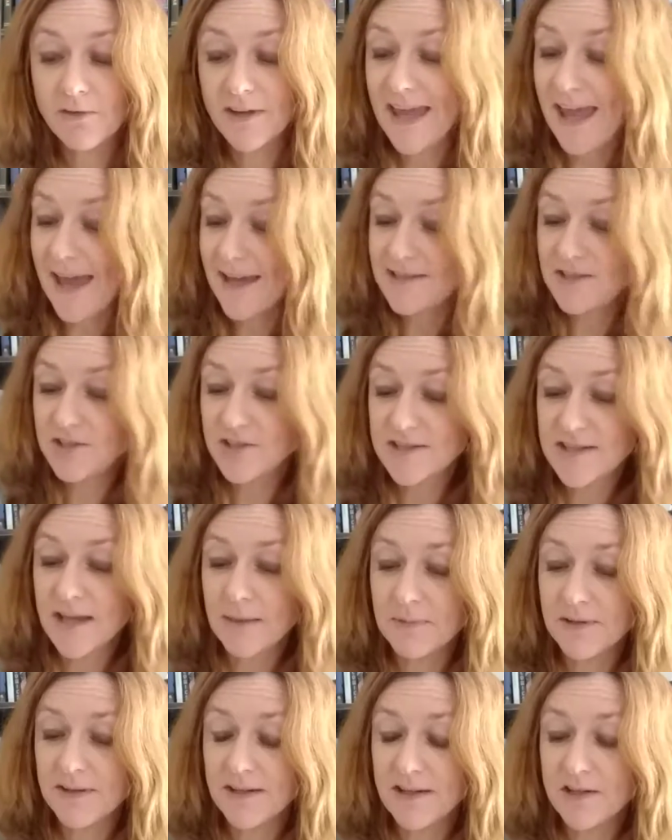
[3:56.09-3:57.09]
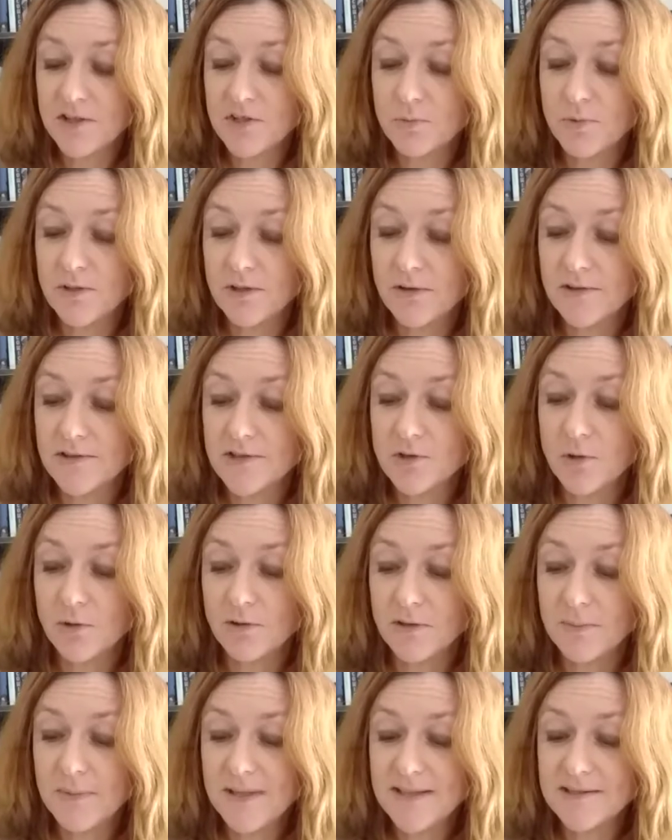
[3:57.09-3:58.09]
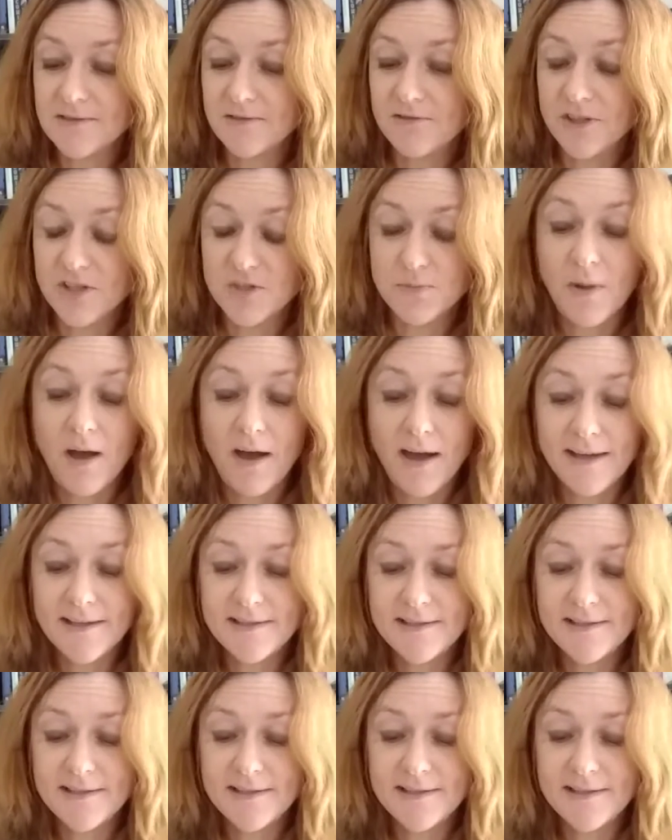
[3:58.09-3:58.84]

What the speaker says: A cat had just come in the kitchen window and stolen a piece of fish pie,